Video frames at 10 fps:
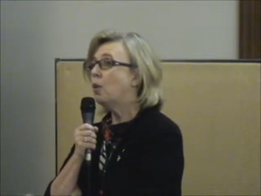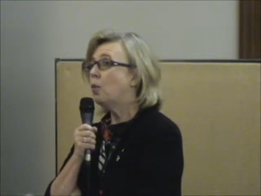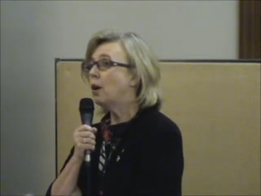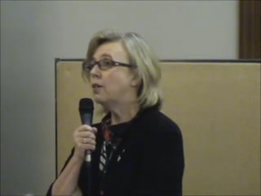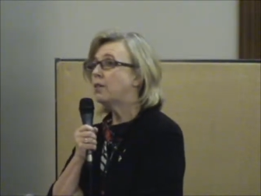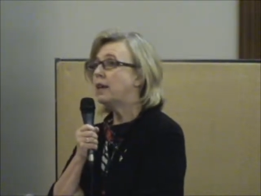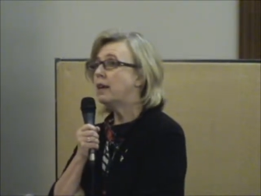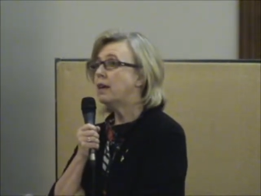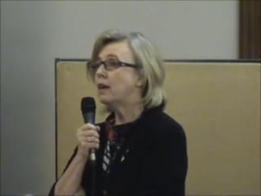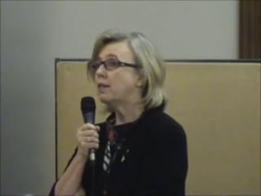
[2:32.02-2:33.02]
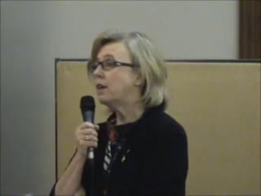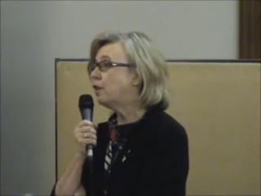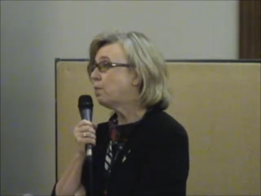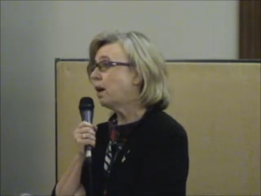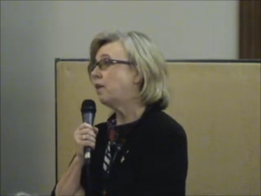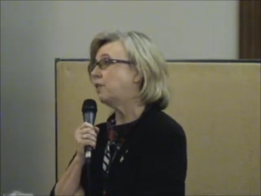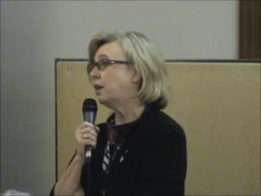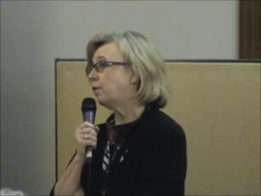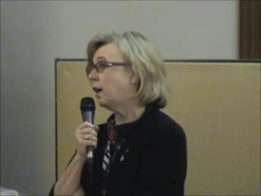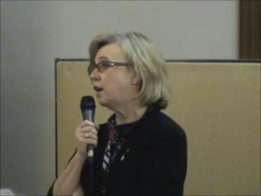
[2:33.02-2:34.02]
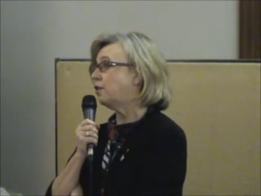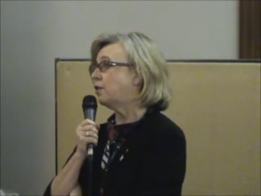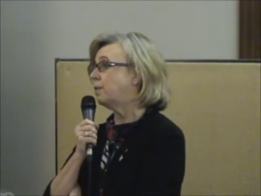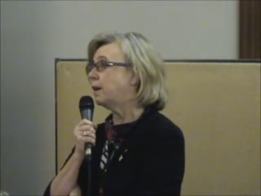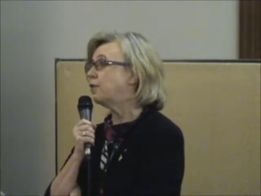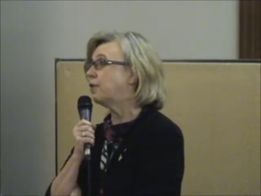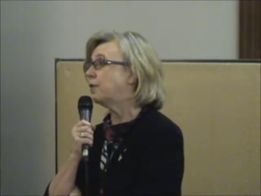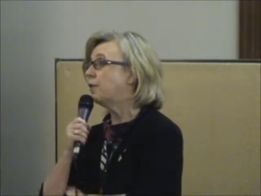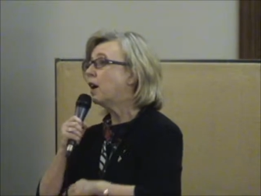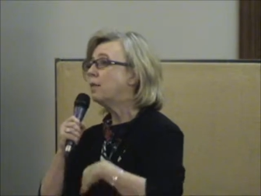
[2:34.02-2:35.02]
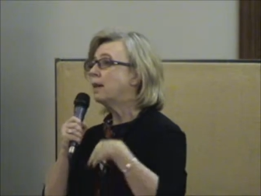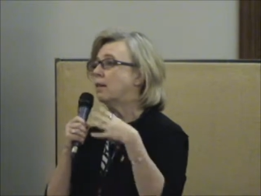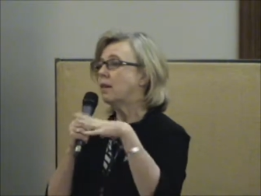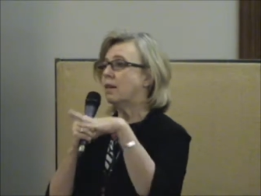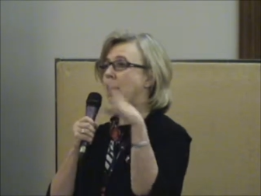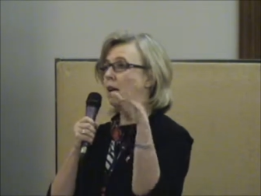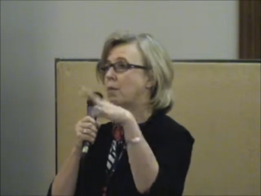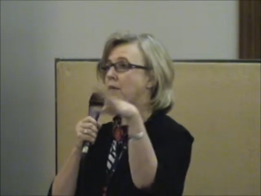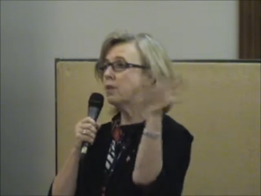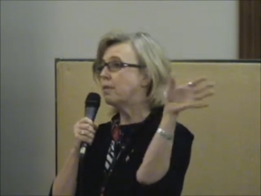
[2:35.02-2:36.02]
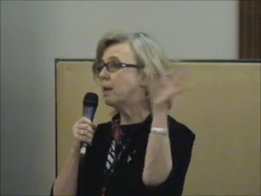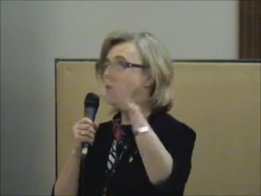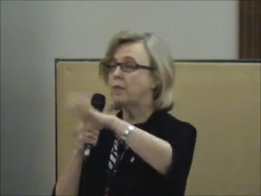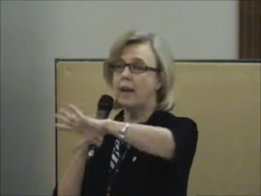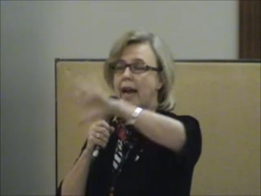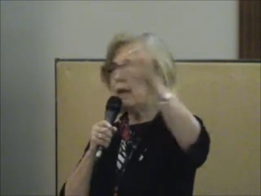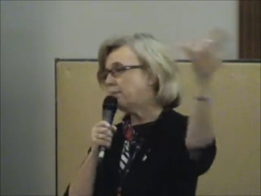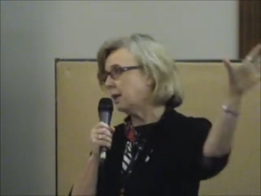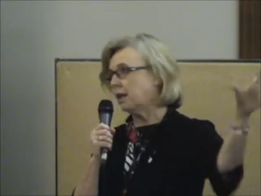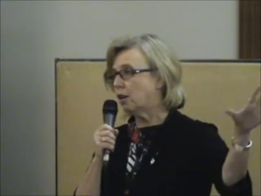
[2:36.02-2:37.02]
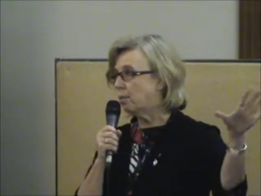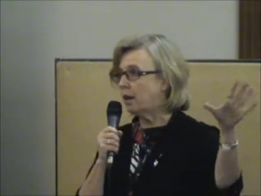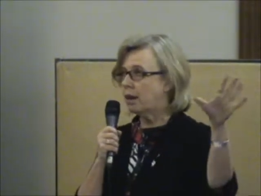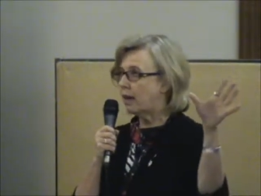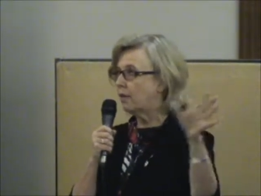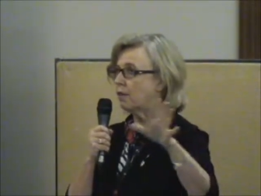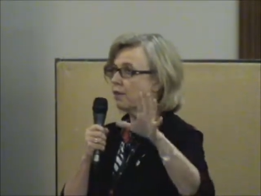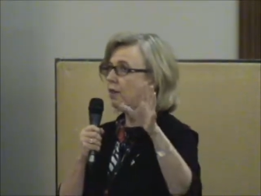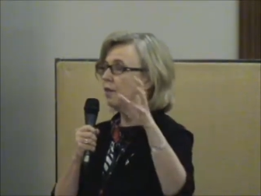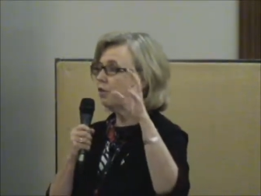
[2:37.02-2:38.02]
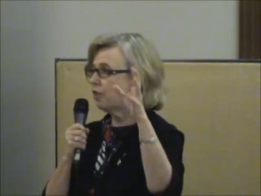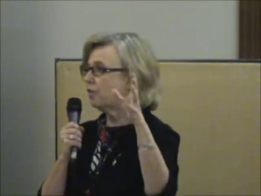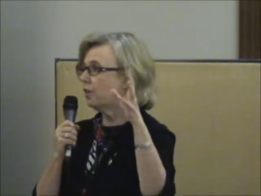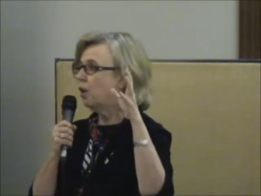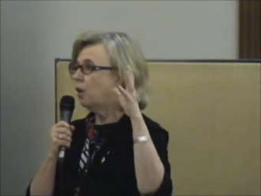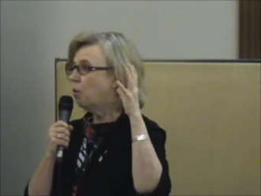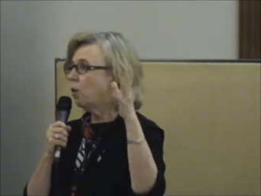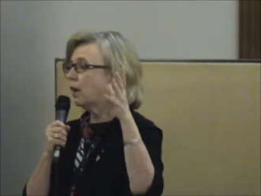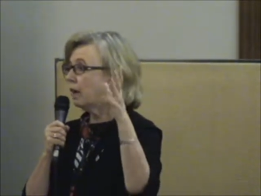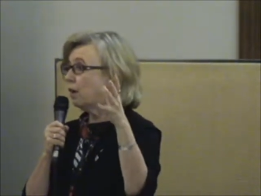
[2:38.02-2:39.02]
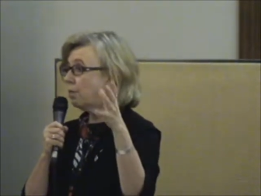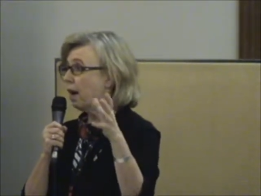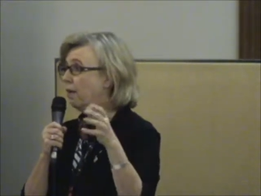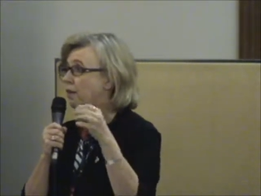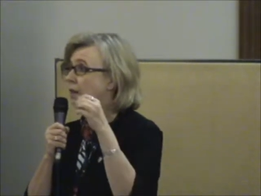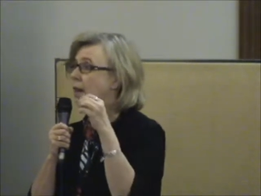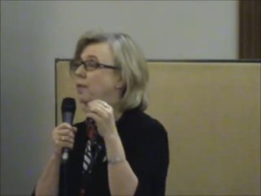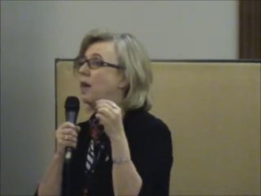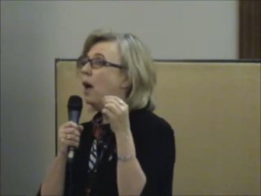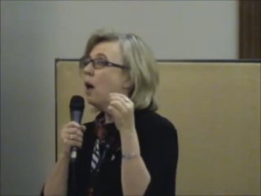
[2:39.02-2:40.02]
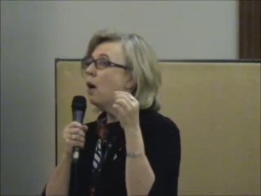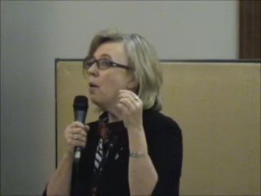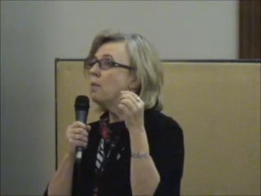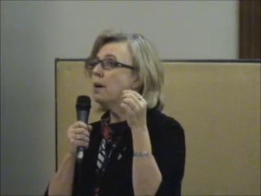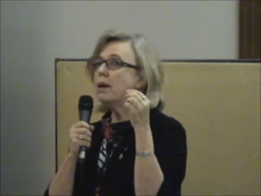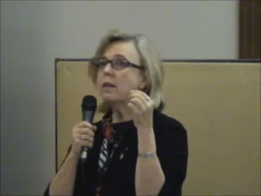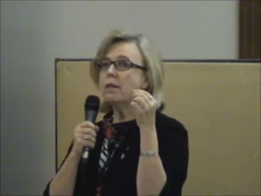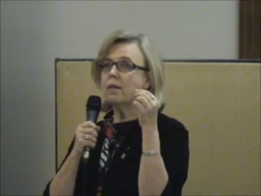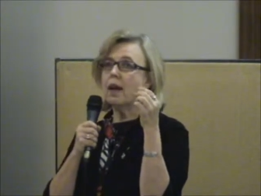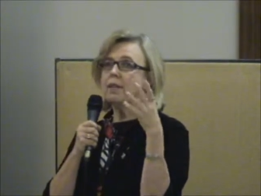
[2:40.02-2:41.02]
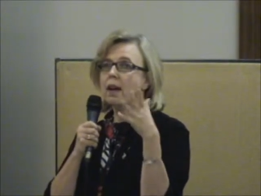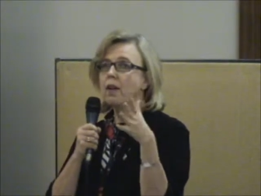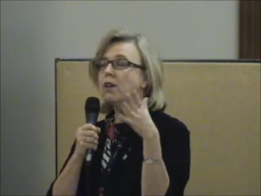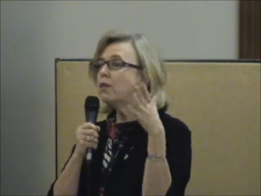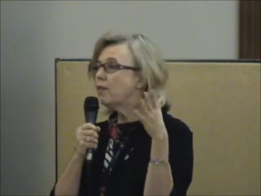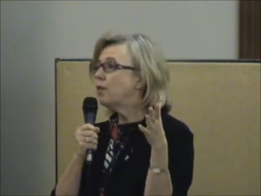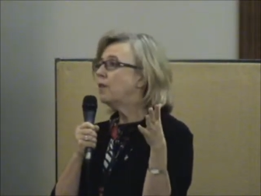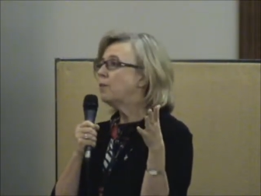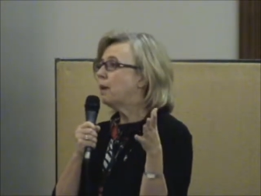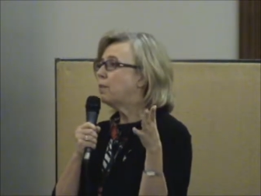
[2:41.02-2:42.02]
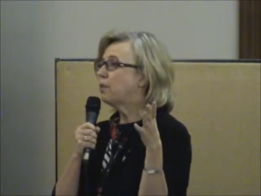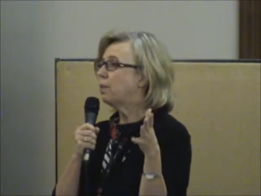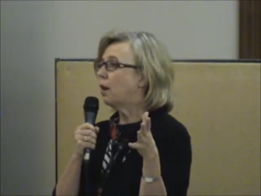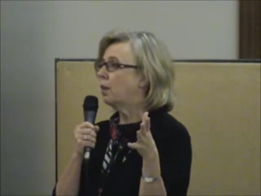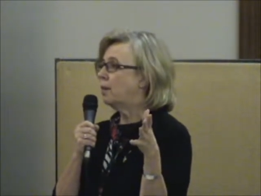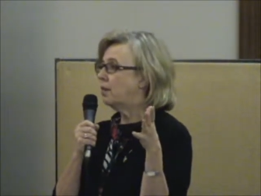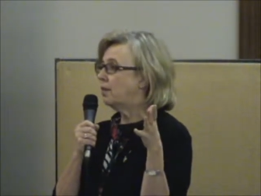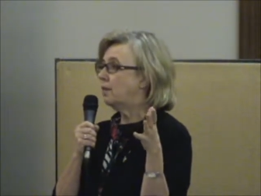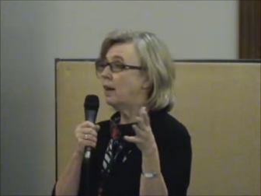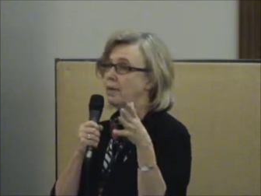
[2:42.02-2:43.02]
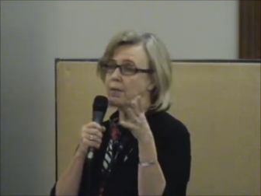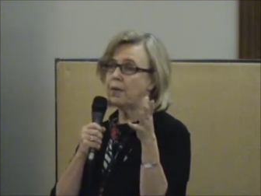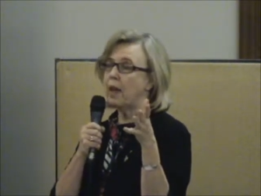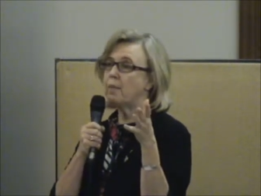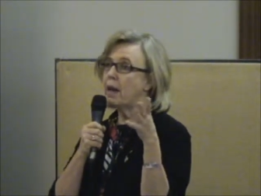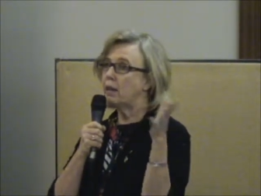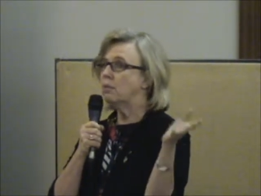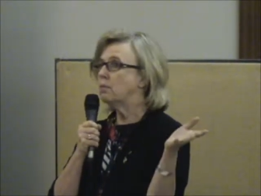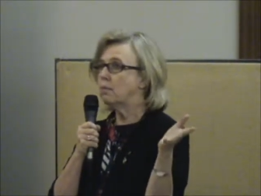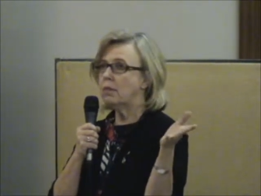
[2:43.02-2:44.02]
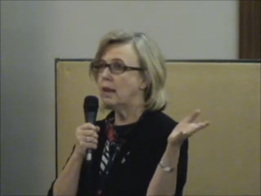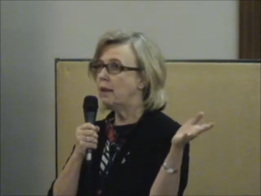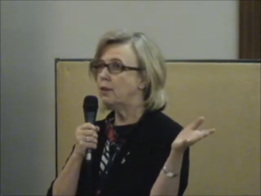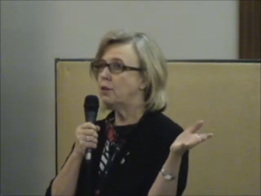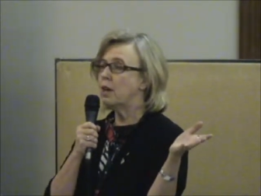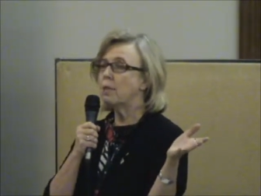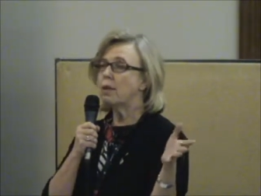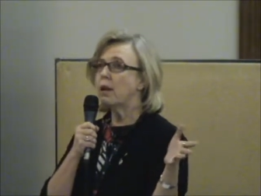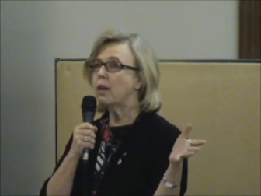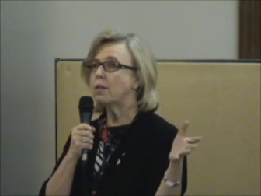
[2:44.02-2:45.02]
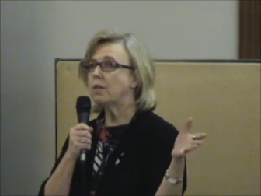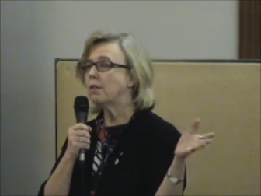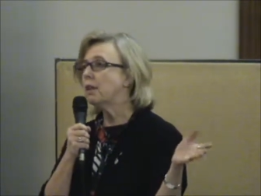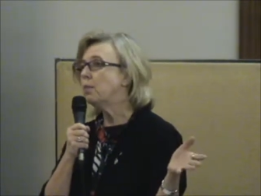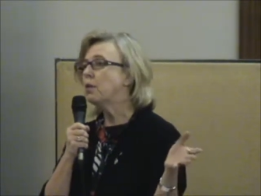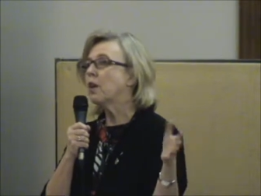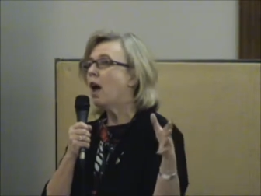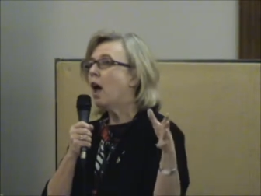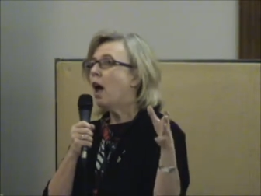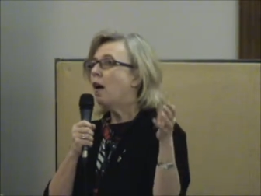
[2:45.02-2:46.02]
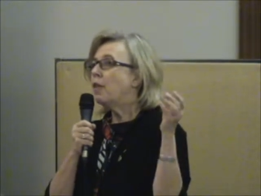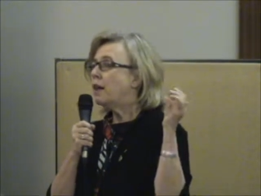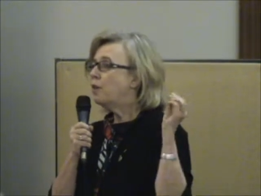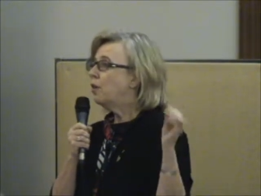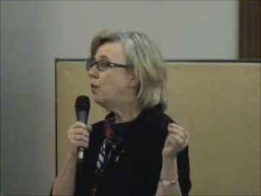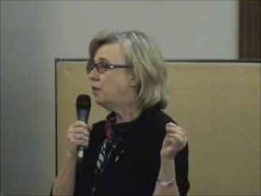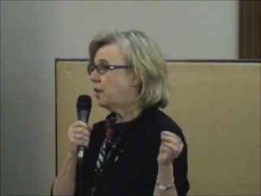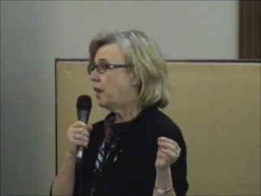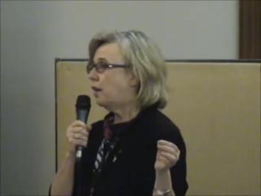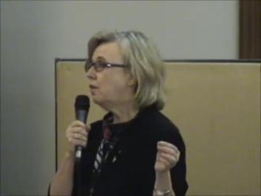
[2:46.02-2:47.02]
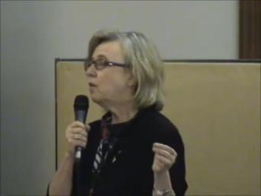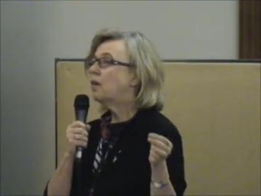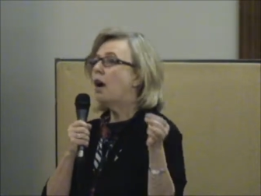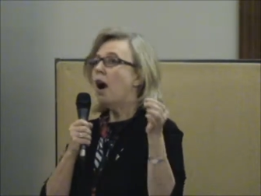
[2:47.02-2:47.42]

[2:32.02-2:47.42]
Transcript: was the uh, senior policy advisor to Minister of Environment, and I wasn't a member of any political party in those days, I was just working on policy. But I tell conservative members of parliament, and for that matter, New Democrats and liberals, that in those days,